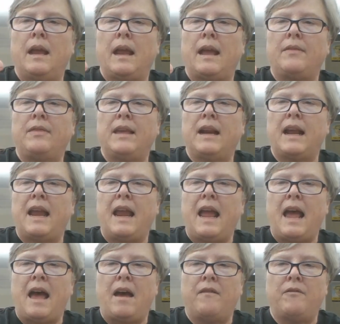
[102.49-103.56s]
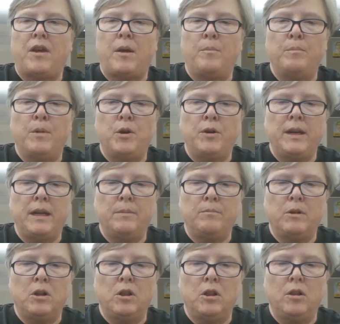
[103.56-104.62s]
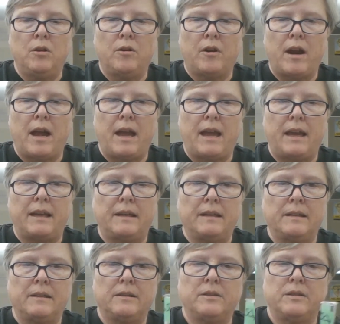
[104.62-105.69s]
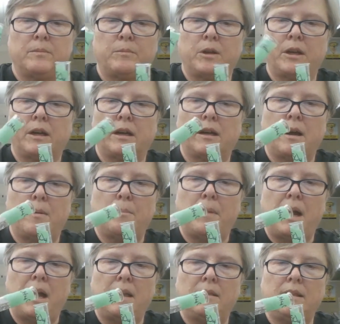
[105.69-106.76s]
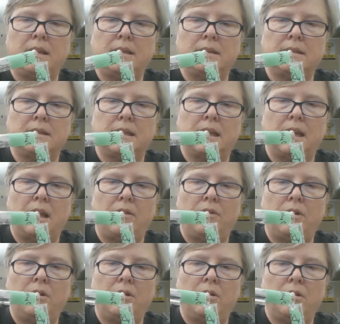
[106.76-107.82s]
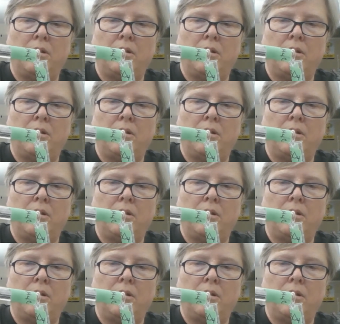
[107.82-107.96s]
And then I have ammonium chloride. So I'm going to combine these together.